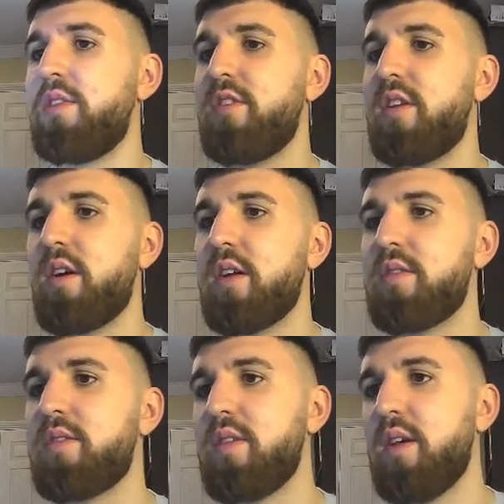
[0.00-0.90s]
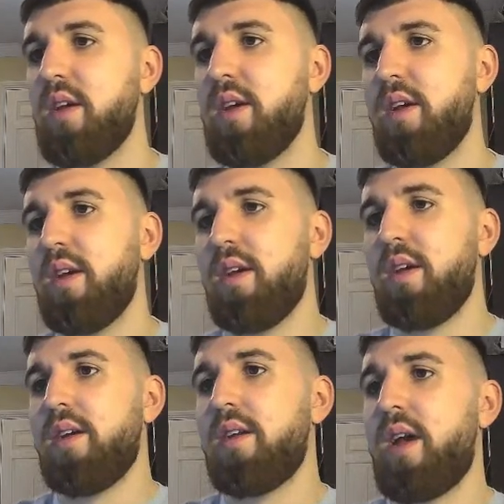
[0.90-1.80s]
odds.
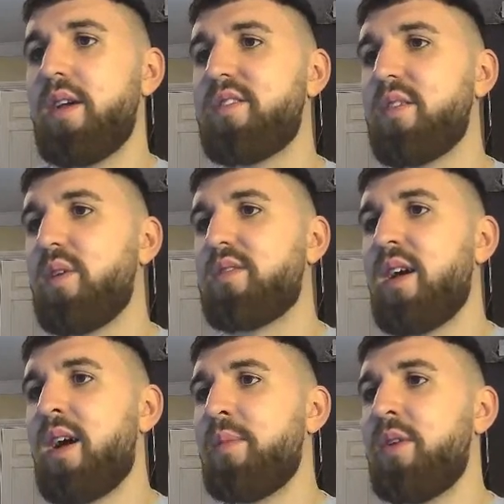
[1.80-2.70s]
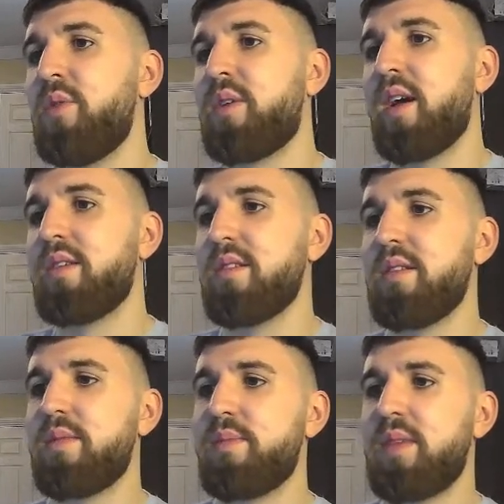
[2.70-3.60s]
Leicester, West Ham, Newcastle.
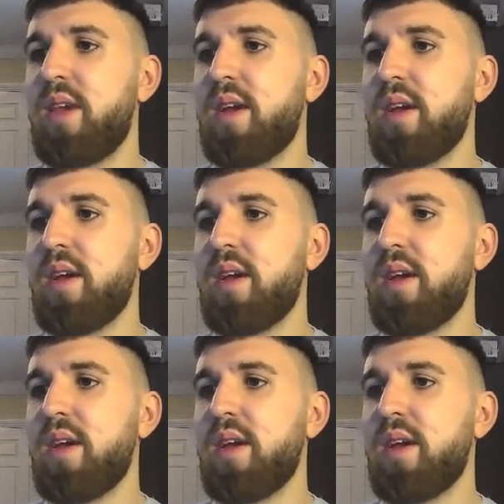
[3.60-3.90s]
Yeah.